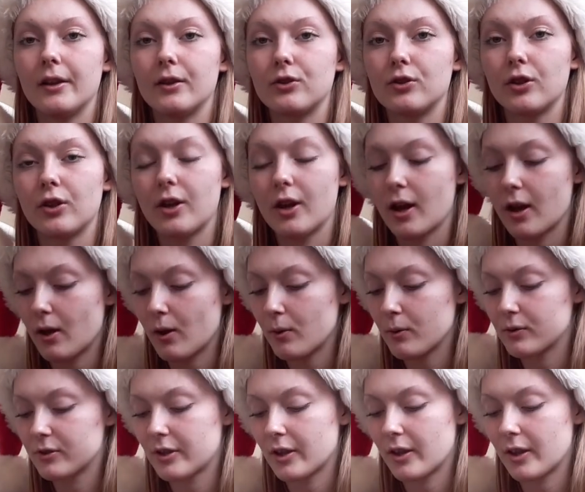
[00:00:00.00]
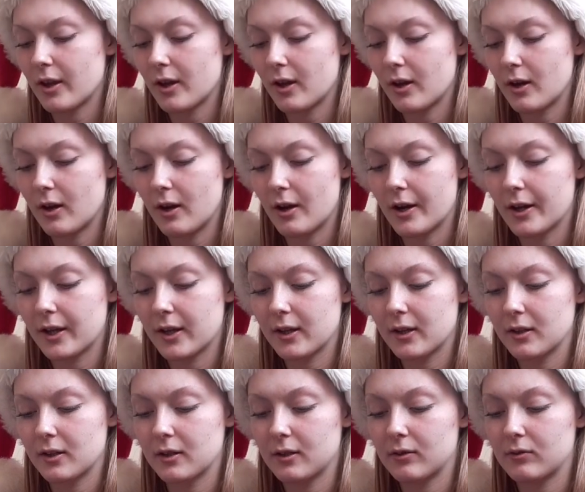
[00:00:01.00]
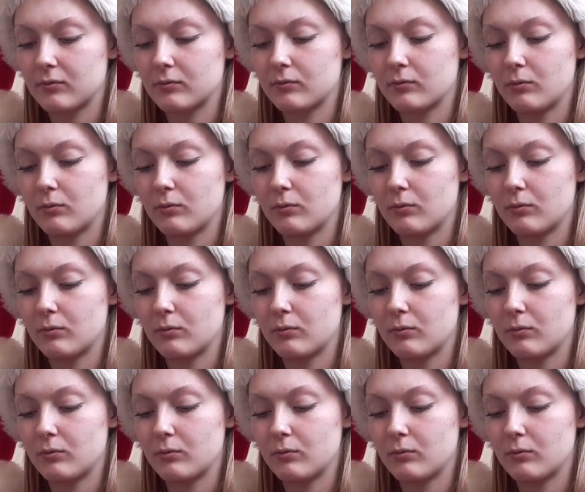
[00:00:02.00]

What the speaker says: to go so that I can